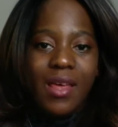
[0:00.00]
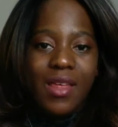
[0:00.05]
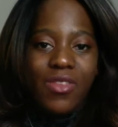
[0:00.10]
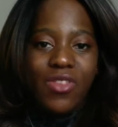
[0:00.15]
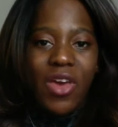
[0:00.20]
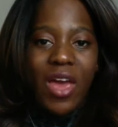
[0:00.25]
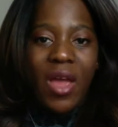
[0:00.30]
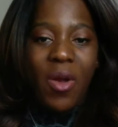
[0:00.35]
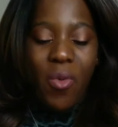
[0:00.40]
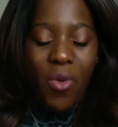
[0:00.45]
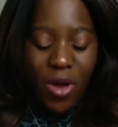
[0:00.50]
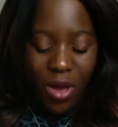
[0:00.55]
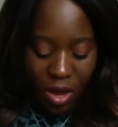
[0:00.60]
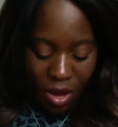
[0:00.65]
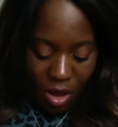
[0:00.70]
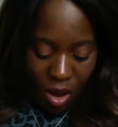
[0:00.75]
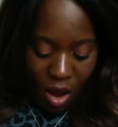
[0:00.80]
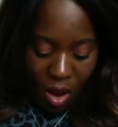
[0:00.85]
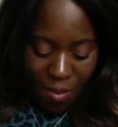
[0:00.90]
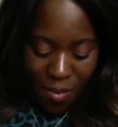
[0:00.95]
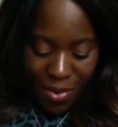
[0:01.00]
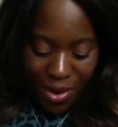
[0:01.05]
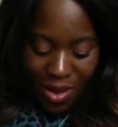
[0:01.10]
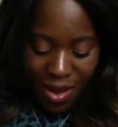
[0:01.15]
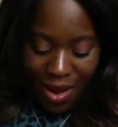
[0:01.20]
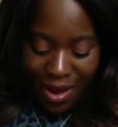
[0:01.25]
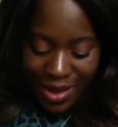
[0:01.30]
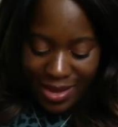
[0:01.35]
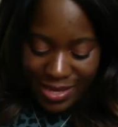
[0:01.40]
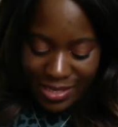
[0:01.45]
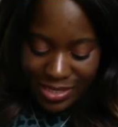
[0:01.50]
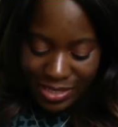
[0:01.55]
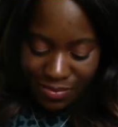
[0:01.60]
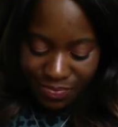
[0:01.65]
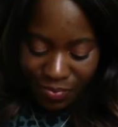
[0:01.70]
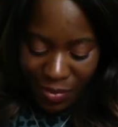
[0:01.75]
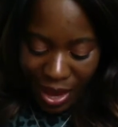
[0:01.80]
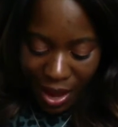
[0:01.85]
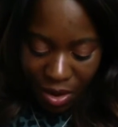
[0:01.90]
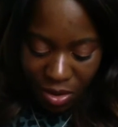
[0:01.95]
they work on my
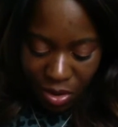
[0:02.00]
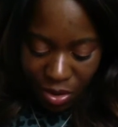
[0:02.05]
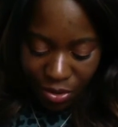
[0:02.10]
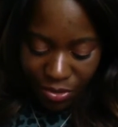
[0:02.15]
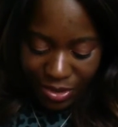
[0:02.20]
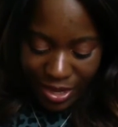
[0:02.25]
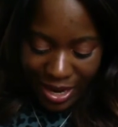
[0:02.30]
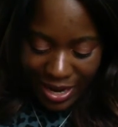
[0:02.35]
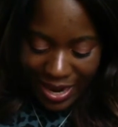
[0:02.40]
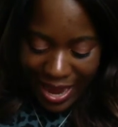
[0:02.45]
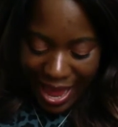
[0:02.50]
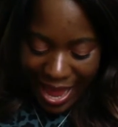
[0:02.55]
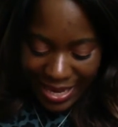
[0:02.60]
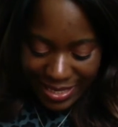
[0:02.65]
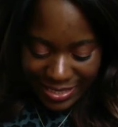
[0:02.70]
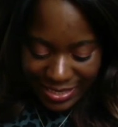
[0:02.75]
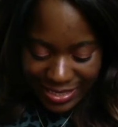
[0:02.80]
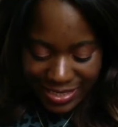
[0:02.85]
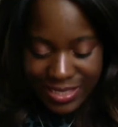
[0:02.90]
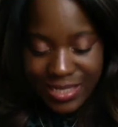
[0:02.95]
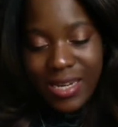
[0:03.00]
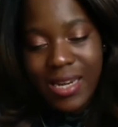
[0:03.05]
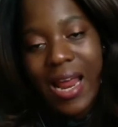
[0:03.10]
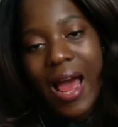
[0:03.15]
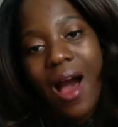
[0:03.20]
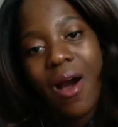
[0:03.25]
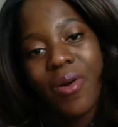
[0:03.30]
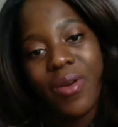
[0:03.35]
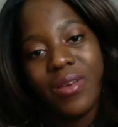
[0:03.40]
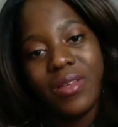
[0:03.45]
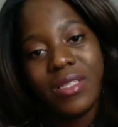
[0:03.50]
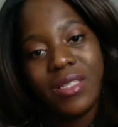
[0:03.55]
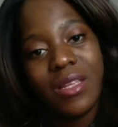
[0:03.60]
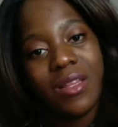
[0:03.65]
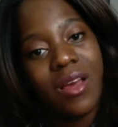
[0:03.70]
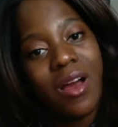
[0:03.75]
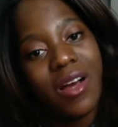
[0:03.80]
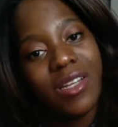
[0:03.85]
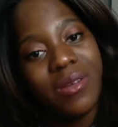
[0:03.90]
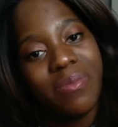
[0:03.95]
eyes, how long they last, and how easy
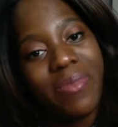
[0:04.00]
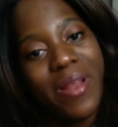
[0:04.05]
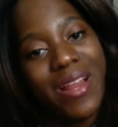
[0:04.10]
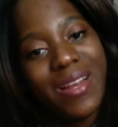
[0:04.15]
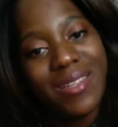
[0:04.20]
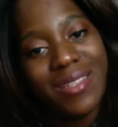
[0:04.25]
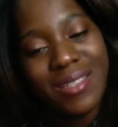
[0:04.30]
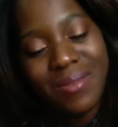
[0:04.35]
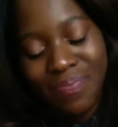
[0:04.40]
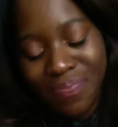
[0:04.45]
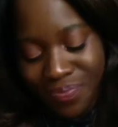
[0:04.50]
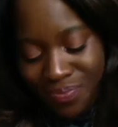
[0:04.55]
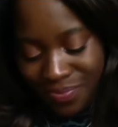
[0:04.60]
they are to blend.